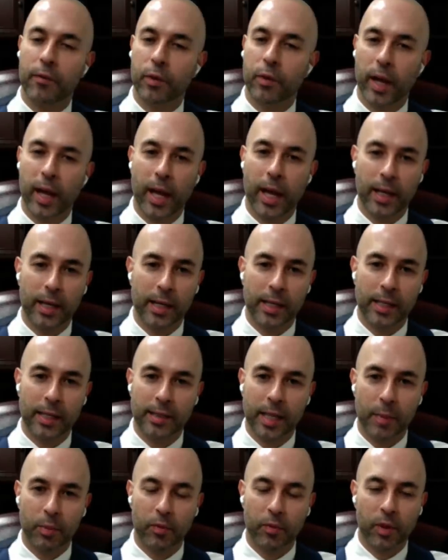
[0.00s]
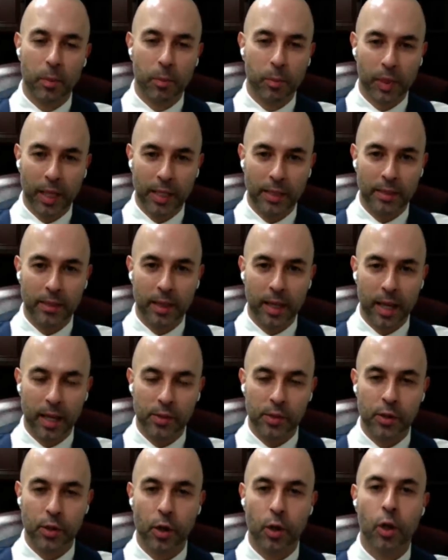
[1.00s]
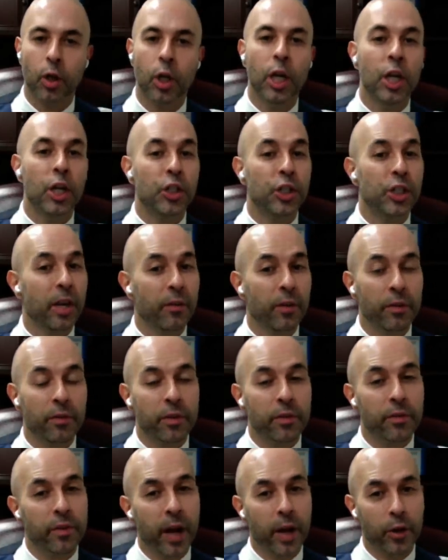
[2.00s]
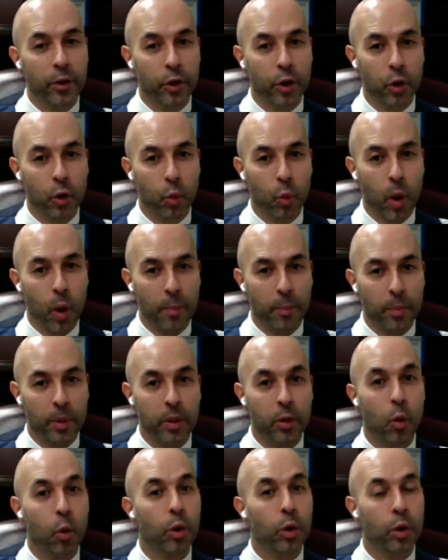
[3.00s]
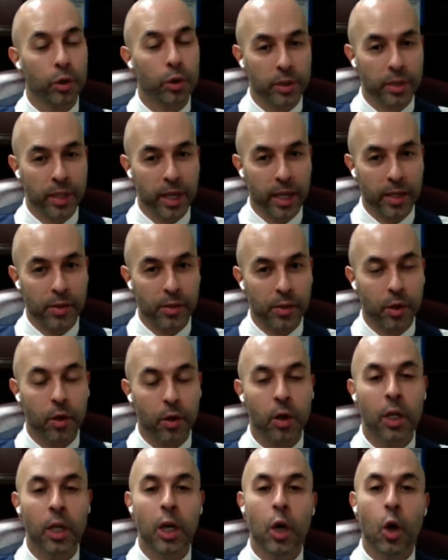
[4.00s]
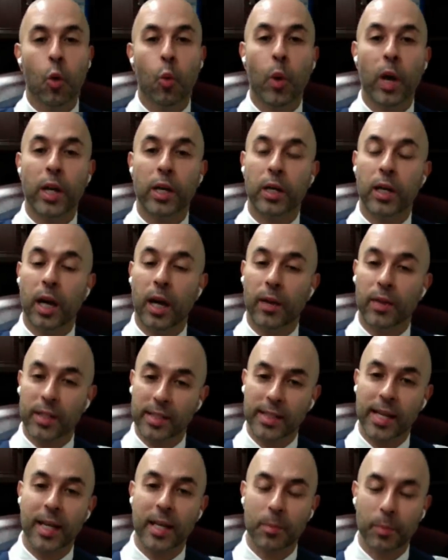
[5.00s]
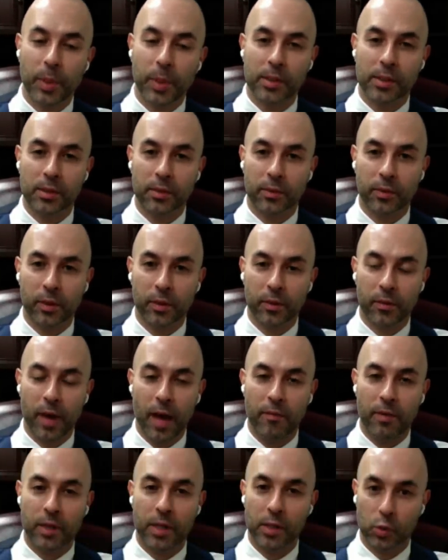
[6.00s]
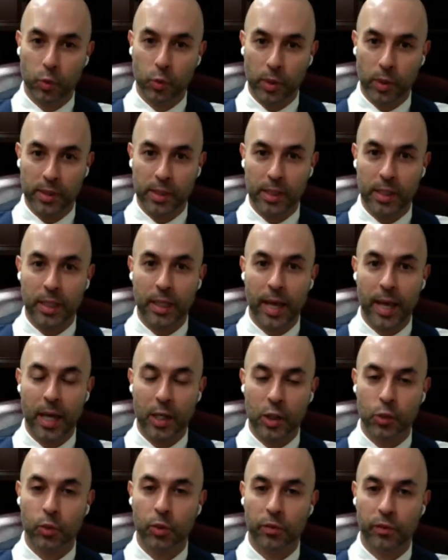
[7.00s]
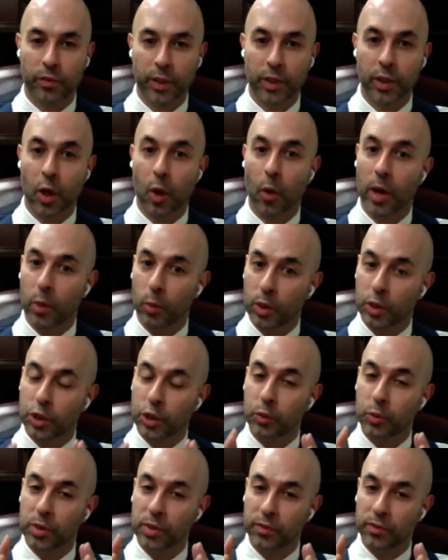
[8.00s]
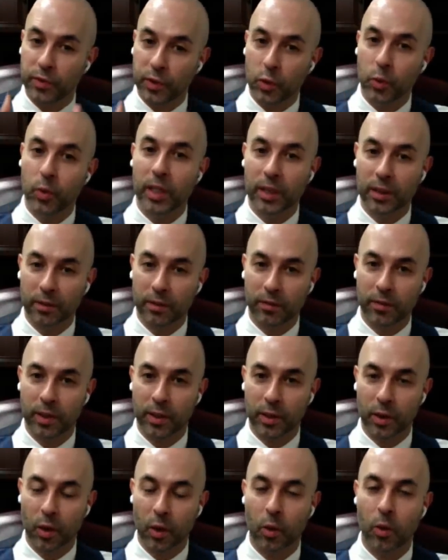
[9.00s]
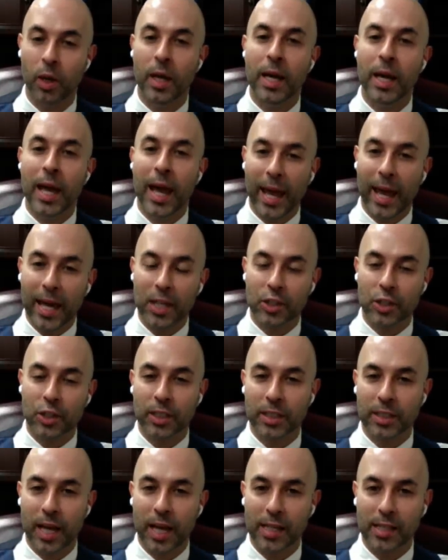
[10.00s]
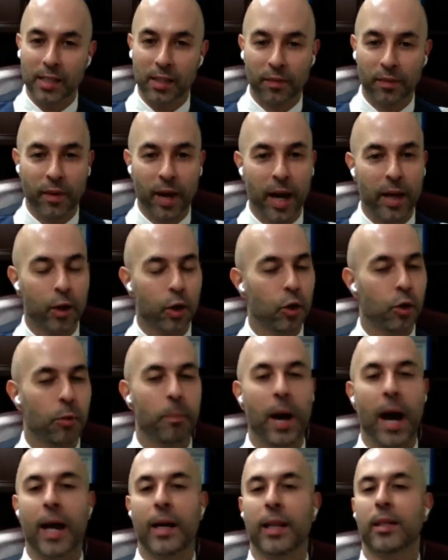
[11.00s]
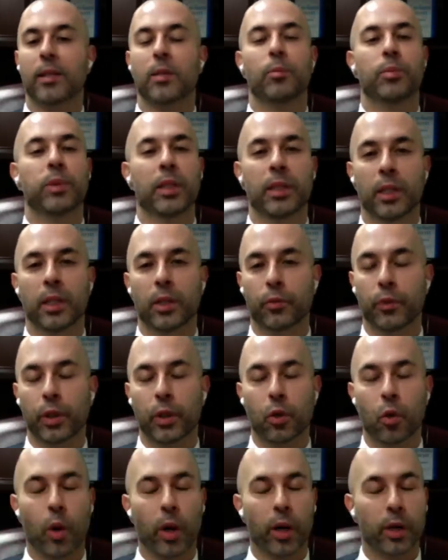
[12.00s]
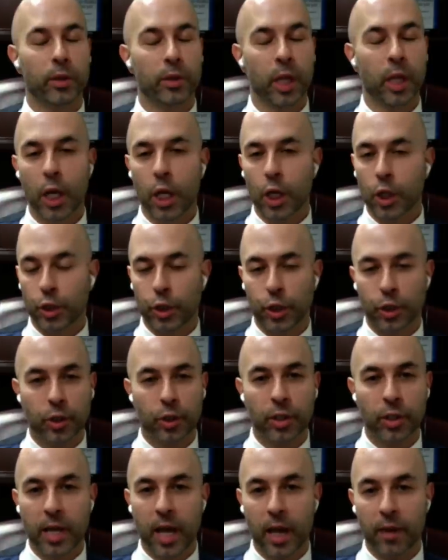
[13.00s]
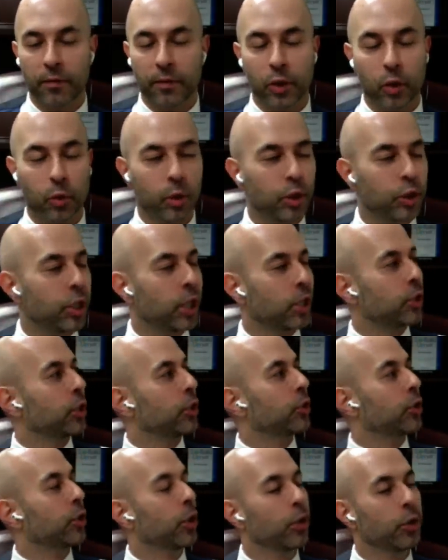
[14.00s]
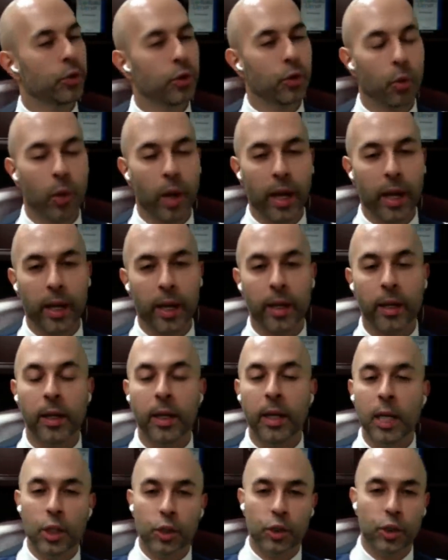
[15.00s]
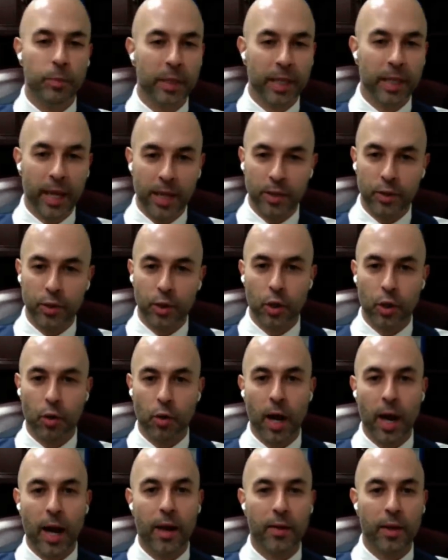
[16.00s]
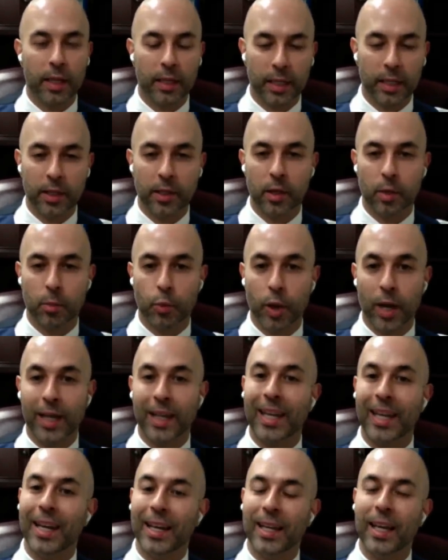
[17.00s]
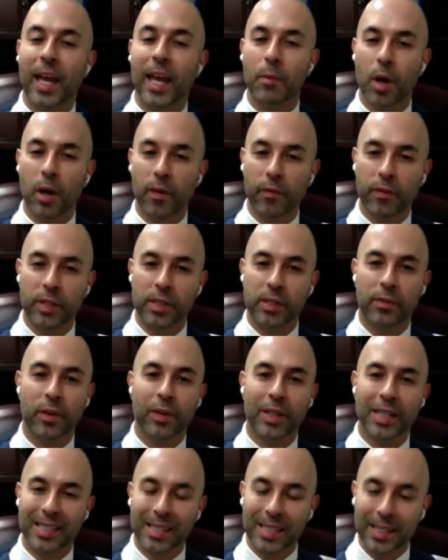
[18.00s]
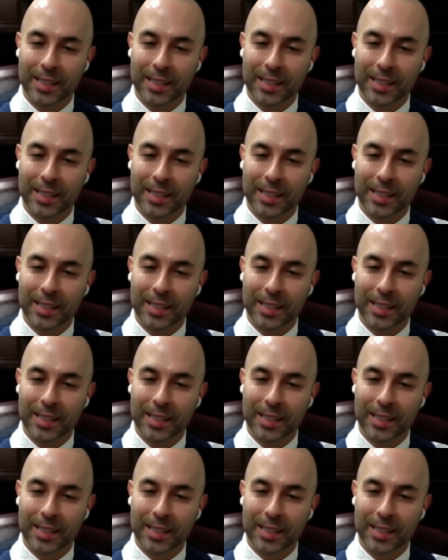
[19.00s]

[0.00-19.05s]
never had any type of complaint against her. She never even fired her weapon or her taser. When the second piece of evidence was the actual video. And when she was viewing the video, as she testified, her body completely recoiled. She could not view it. She actually turned away. She began to cry. They needed a break, and it came off as very